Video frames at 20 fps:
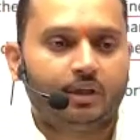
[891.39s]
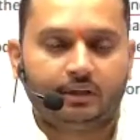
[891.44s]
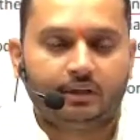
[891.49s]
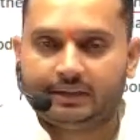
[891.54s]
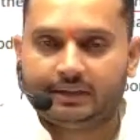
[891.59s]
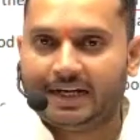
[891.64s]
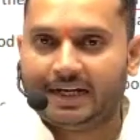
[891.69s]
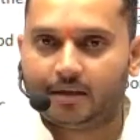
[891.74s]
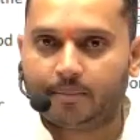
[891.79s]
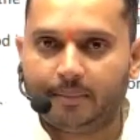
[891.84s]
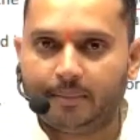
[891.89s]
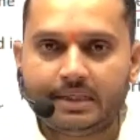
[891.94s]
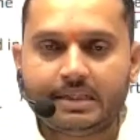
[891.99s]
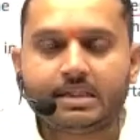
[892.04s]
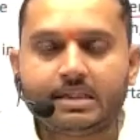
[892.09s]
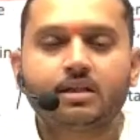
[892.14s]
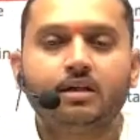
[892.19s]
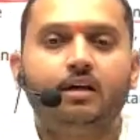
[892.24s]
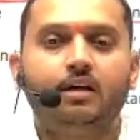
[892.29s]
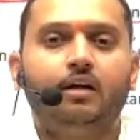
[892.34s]
That
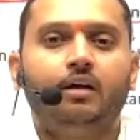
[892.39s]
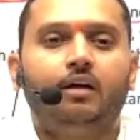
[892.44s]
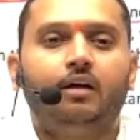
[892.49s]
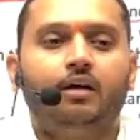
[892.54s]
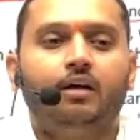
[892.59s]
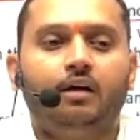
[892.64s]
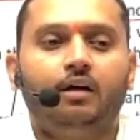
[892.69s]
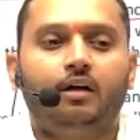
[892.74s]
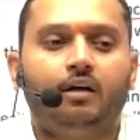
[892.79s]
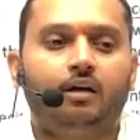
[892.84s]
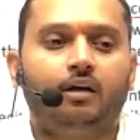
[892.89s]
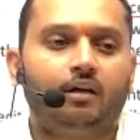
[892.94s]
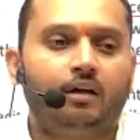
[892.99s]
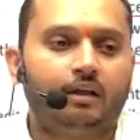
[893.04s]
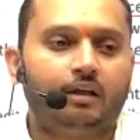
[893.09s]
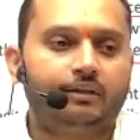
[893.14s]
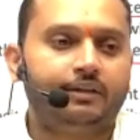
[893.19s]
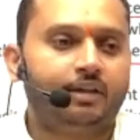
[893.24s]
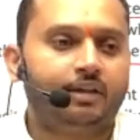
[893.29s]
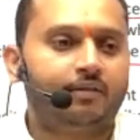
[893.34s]
means
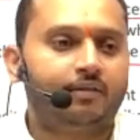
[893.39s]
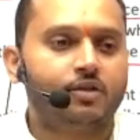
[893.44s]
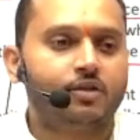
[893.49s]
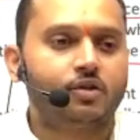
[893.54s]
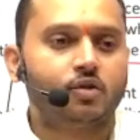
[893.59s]
there was